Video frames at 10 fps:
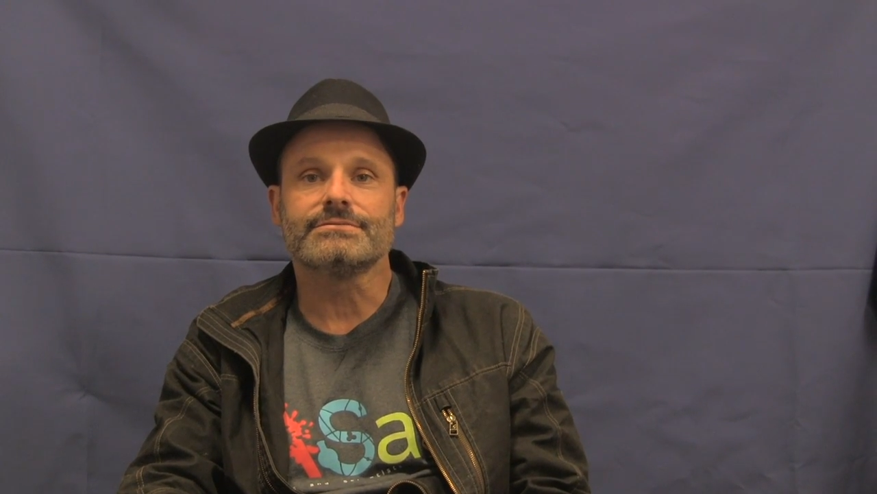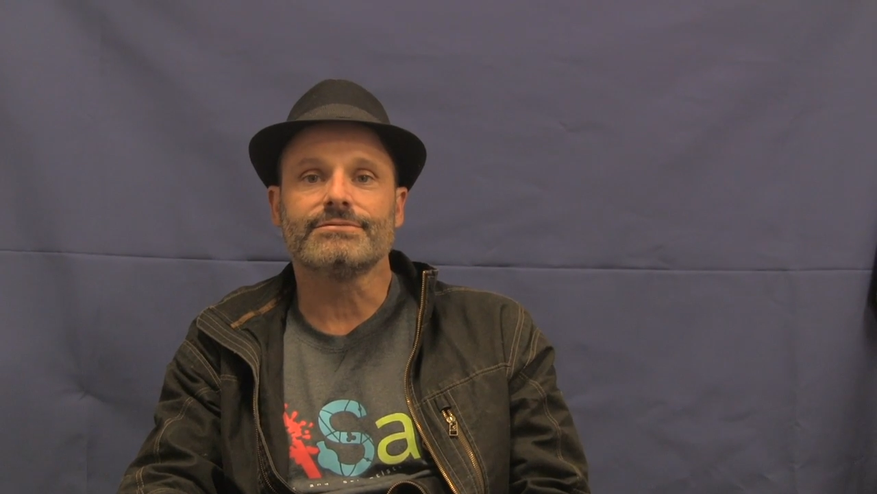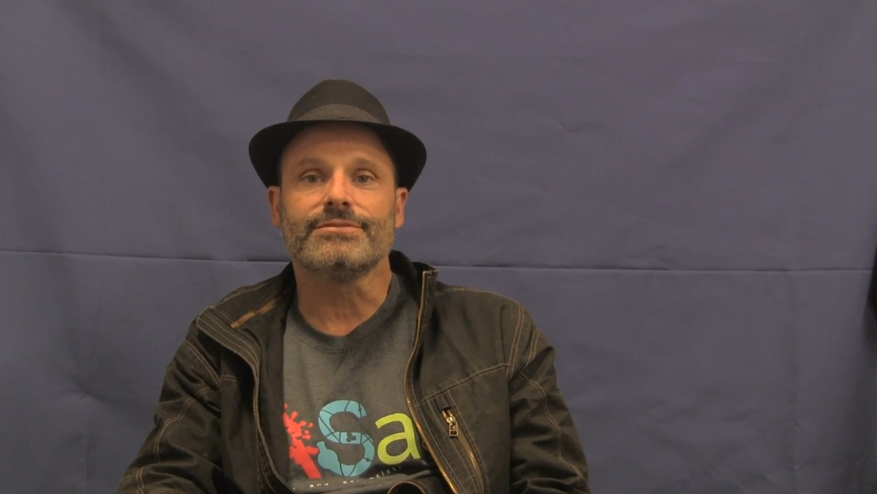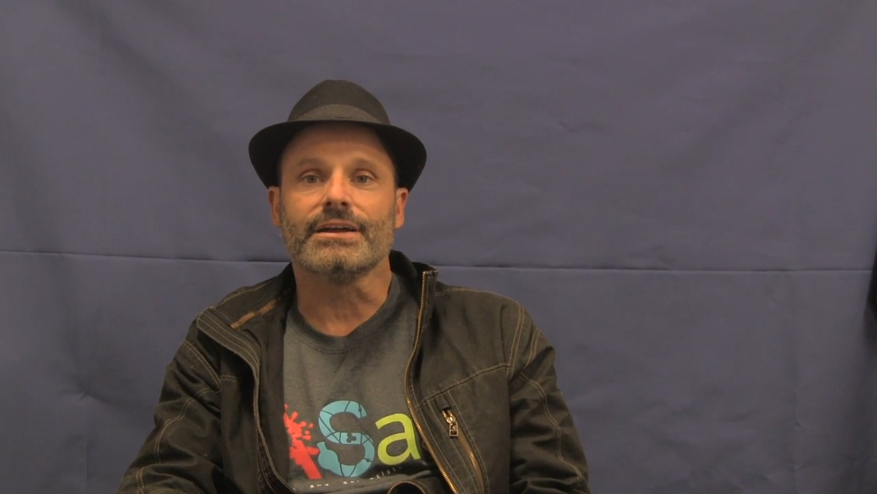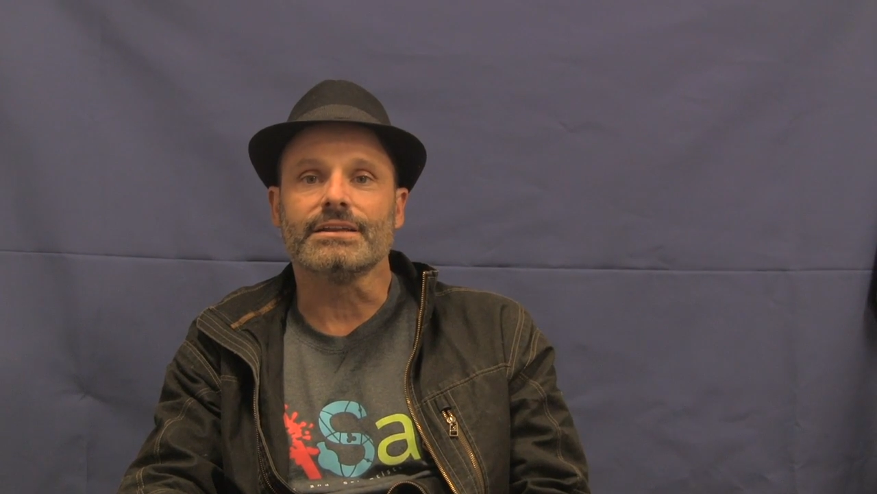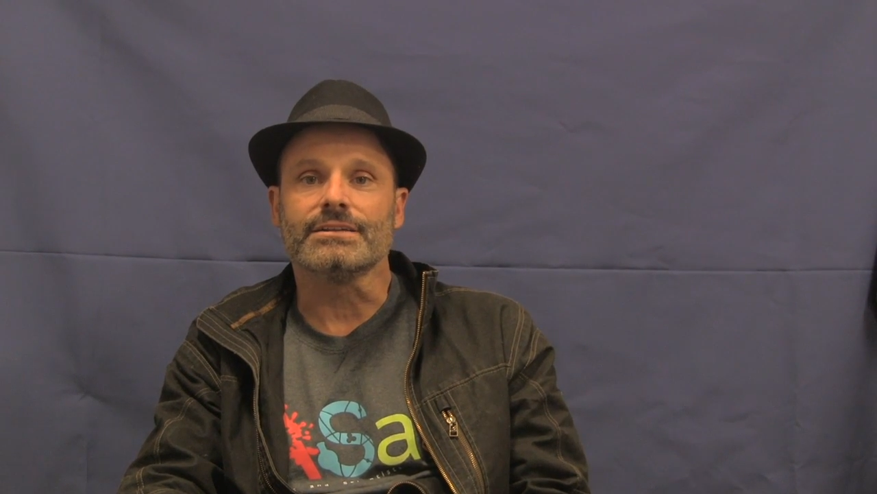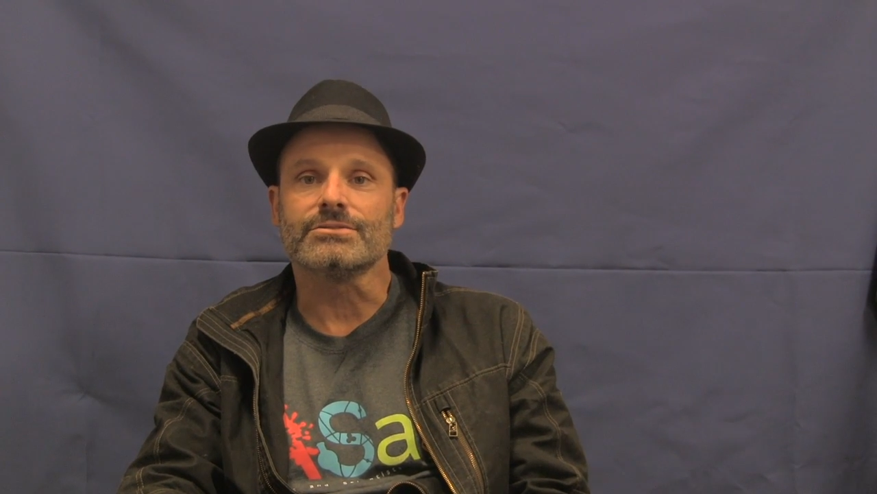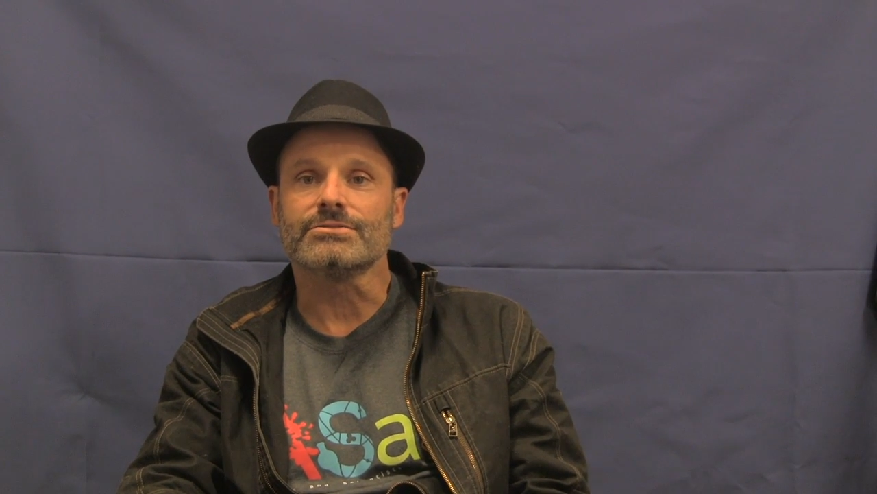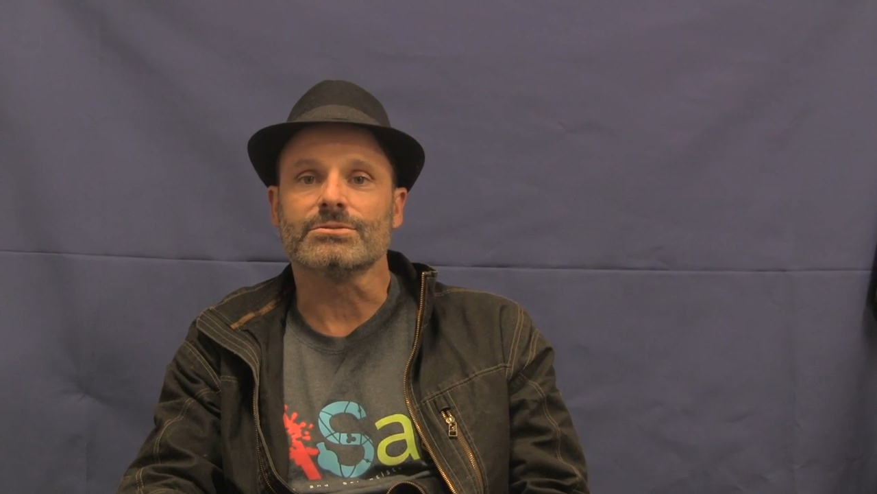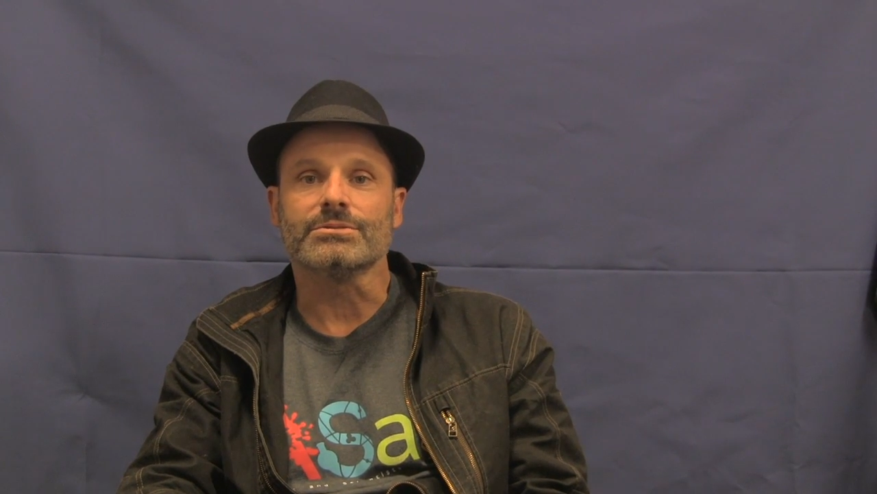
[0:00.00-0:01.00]
finding their
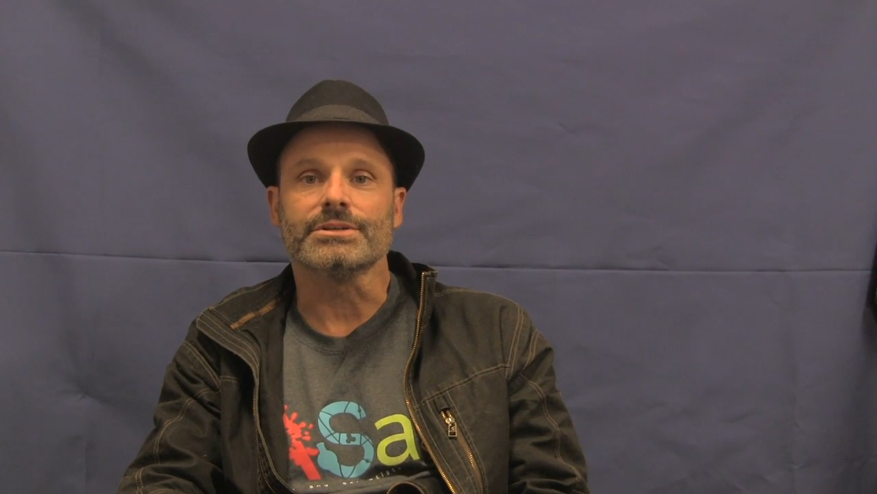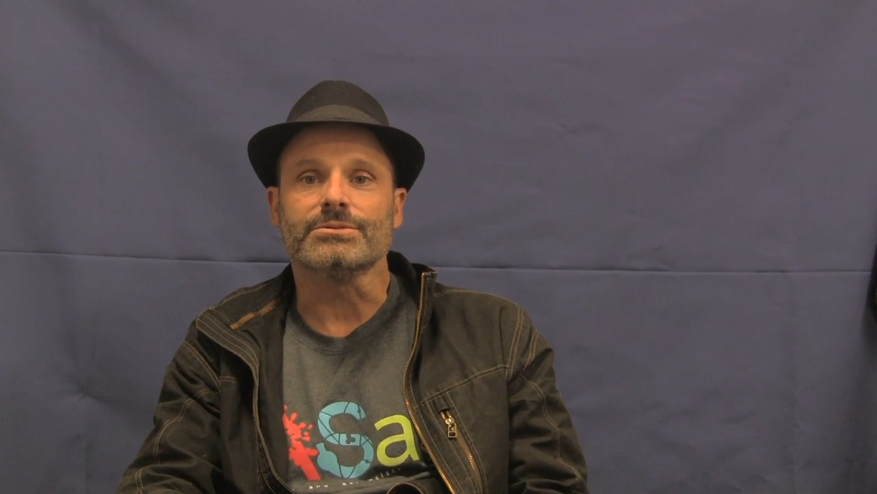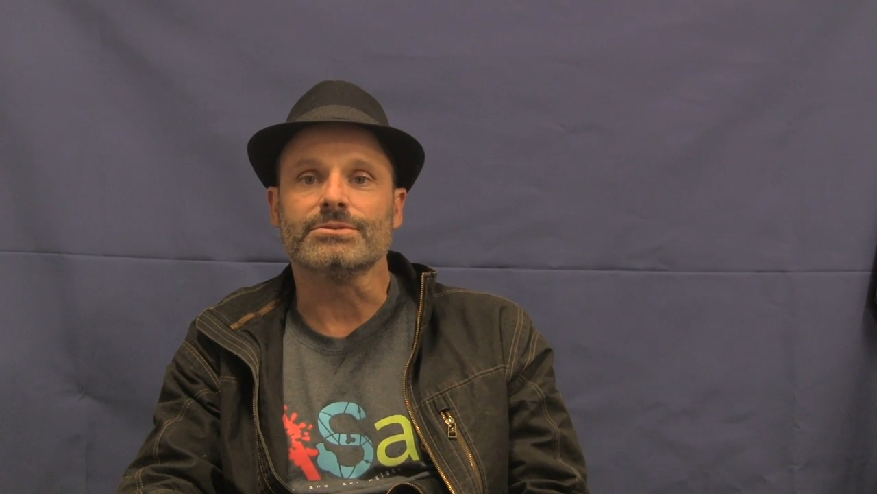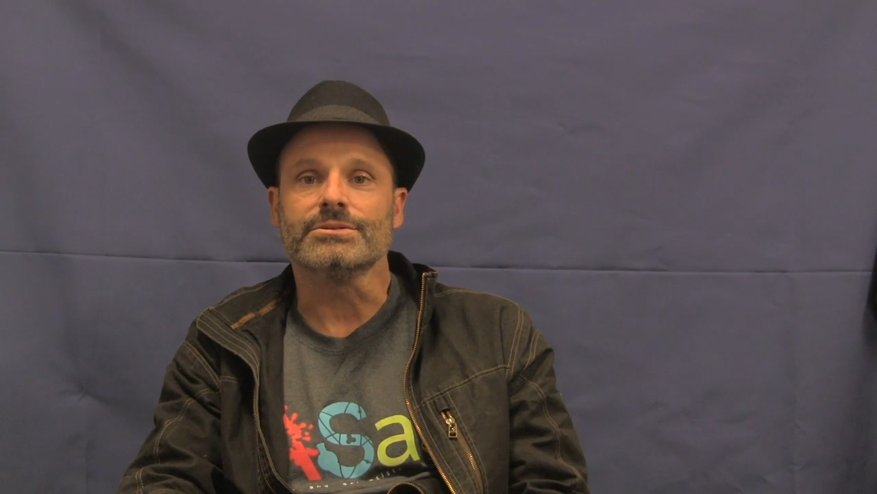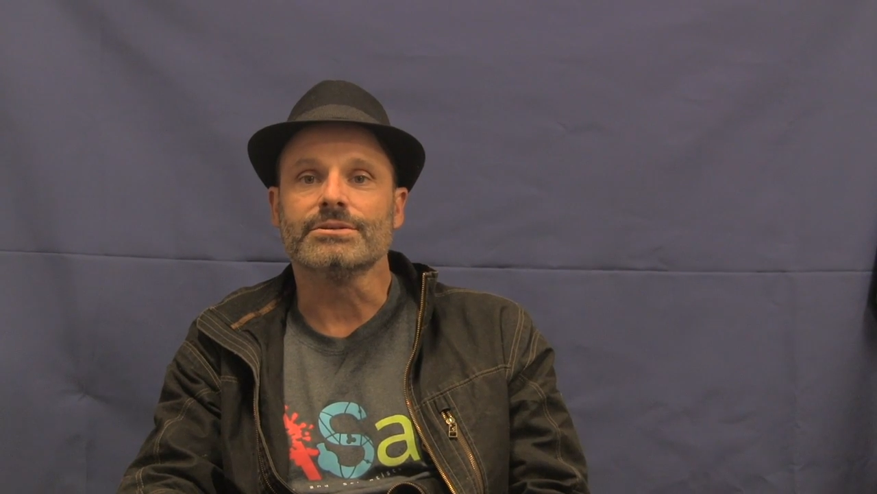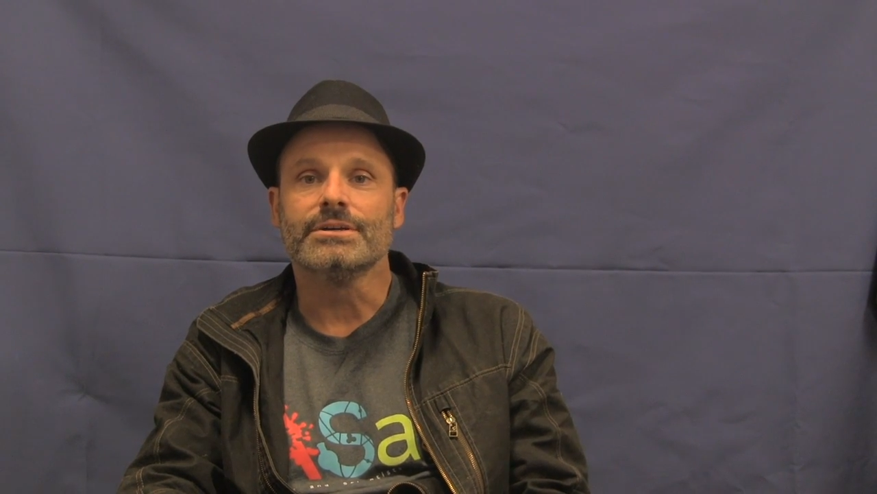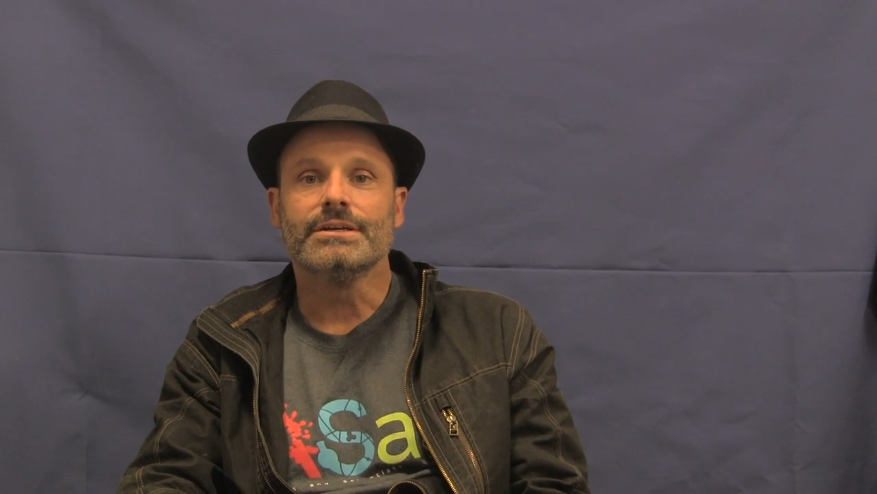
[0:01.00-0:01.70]
story or